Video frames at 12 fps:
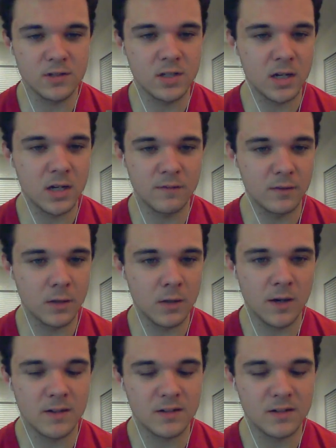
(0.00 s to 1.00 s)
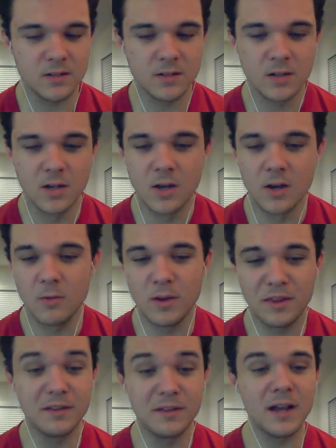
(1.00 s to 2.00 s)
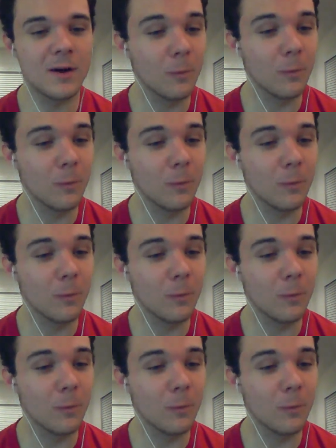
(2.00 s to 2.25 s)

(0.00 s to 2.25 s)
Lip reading: tough loss with Nick